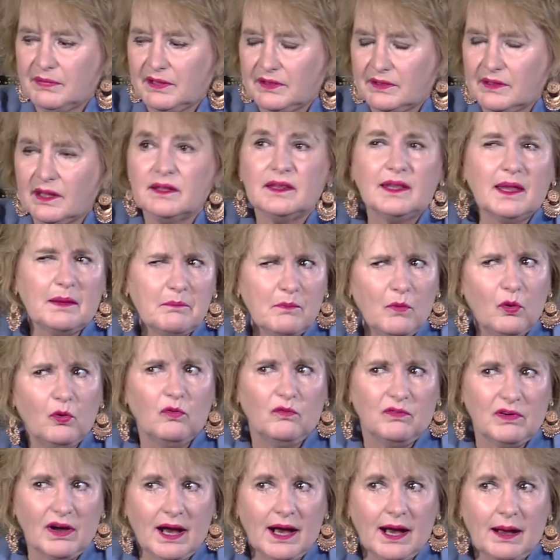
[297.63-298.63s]
and then they
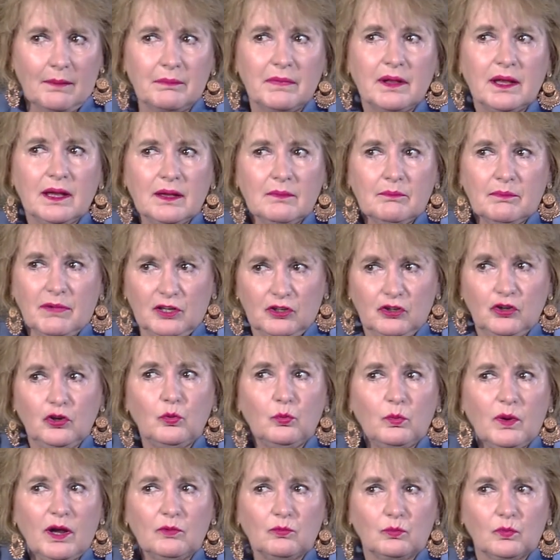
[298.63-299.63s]
move up. Mm-hmm. But you
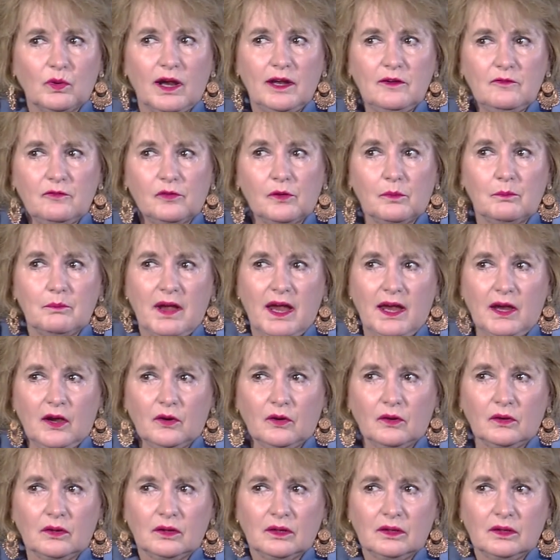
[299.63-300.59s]
went right for mayor.